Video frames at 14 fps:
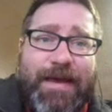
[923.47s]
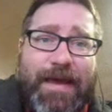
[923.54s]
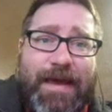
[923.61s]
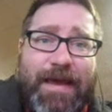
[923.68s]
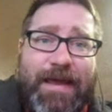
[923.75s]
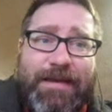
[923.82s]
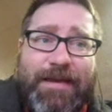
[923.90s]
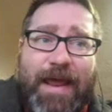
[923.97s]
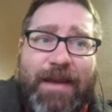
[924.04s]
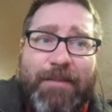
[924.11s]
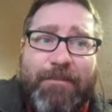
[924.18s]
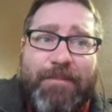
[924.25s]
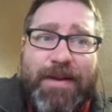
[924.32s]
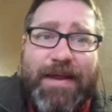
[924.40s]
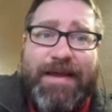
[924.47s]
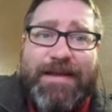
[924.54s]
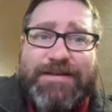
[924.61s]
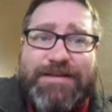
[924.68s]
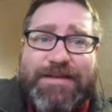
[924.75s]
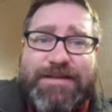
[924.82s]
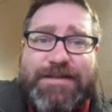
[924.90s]
and play
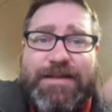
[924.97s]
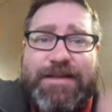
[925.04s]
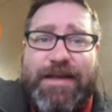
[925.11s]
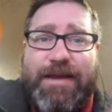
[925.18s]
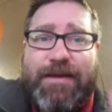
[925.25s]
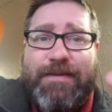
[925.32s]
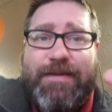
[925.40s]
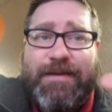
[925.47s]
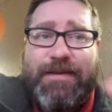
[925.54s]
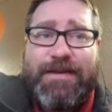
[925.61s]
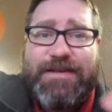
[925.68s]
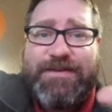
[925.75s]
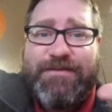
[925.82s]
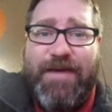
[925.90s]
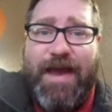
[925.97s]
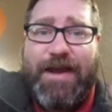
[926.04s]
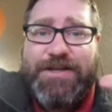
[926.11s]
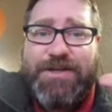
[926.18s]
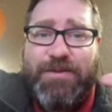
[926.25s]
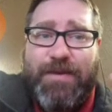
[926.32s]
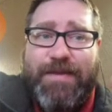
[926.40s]
consistently this
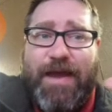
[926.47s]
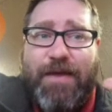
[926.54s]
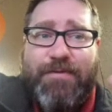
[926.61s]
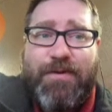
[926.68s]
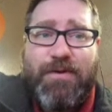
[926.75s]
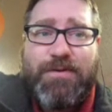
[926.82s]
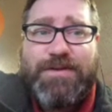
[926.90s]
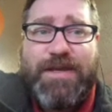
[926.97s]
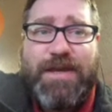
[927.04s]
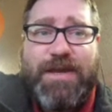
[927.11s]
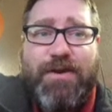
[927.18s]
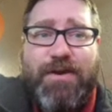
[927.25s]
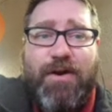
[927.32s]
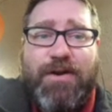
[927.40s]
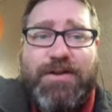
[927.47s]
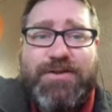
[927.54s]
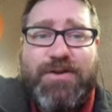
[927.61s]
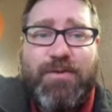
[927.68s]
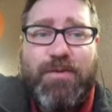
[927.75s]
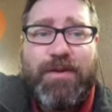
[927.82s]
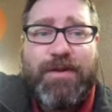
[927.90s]
faction without those key cards
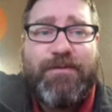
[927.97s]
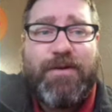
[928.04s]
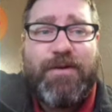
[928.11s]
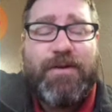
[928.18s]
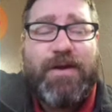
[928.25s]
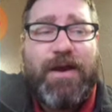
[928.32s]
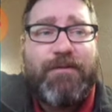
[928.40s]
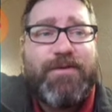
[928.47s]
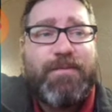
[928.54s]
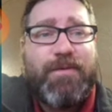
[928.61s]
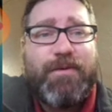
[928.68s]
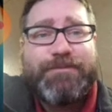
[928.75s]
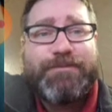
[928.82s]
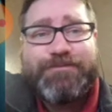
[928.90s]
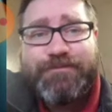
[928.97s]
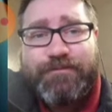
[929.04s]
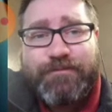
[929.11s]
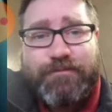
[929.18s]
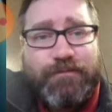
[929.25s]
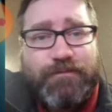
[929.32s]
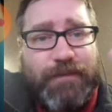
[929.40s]
to really feel comfortable,
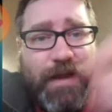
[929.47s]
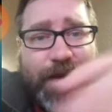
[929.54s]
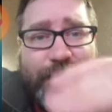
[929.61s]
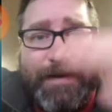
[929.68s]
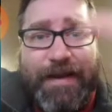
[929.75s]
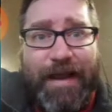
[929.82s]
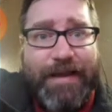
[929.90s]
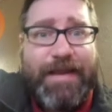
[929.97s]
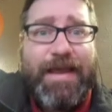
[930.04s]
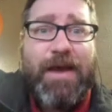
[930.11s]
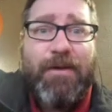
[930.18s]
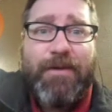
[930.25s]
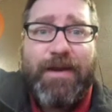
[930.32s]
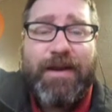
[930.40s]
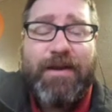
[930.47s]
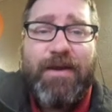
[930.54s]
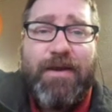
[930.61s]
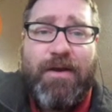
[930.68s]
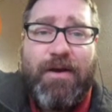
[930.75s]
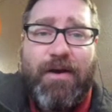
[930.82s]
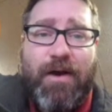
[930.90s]
not counting
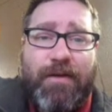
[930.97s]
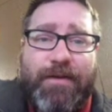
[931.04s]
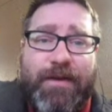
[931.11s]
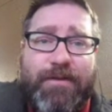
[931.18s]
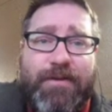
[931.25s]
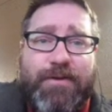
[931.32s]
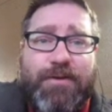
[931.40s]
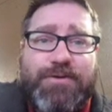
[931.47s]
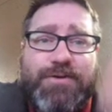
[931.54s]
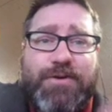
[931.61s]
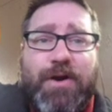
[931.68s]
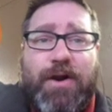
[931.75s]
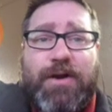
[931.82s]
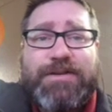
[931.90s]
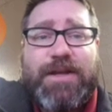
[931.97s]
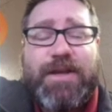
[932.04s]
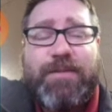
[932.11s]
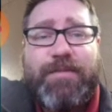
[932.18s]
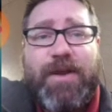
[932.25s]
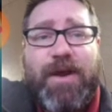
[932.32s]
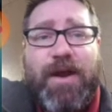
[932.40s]
all the other neutral cards that
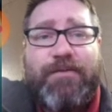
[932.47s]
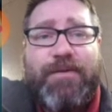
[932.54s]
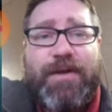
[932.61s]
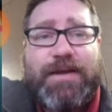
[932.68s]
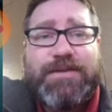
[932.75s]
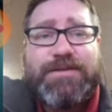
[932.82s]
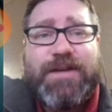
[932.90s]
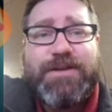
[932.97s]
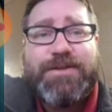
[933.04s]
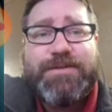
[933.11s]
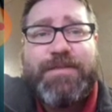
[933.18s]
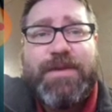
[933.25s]
could be offered as such.